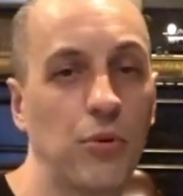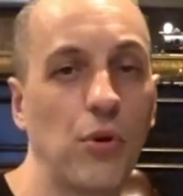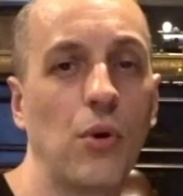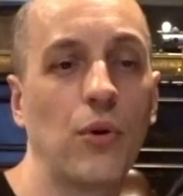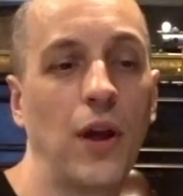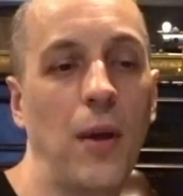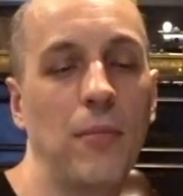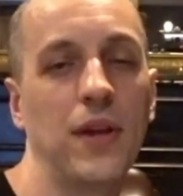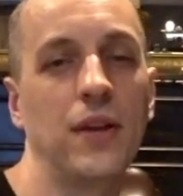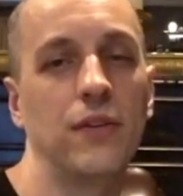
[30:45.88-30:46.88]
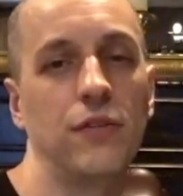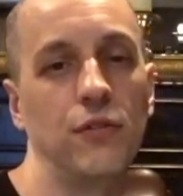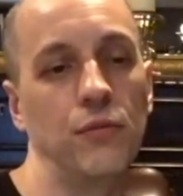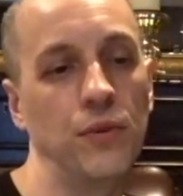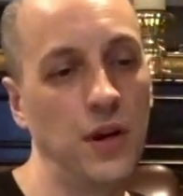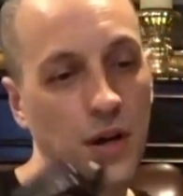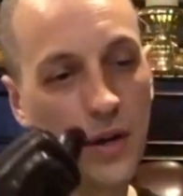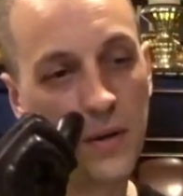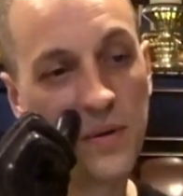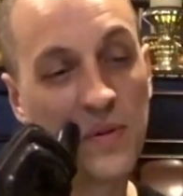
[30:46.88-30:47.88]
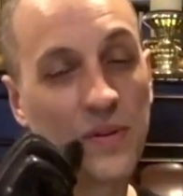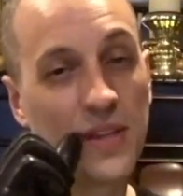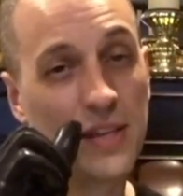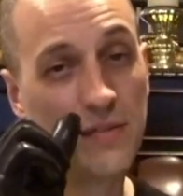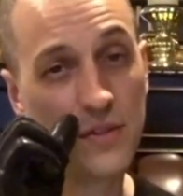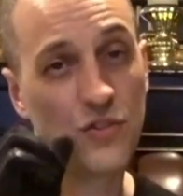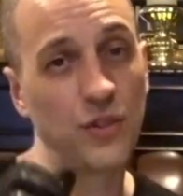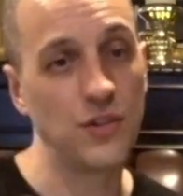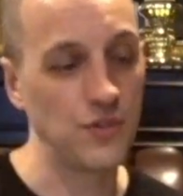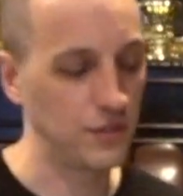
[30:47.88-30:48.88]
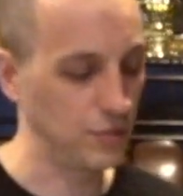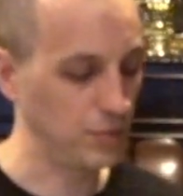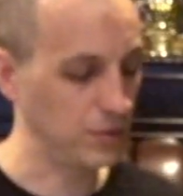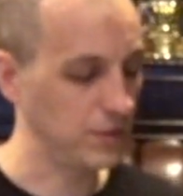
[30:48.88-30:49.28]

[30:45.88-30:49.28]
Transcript: program into uh, the individually addressable